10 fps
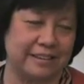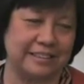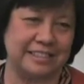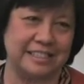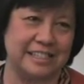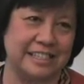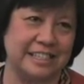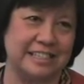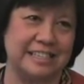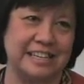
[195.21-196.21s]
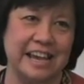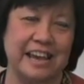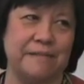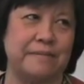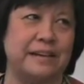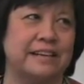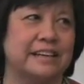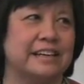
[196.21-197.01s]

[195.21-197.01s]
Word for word: it to this day, but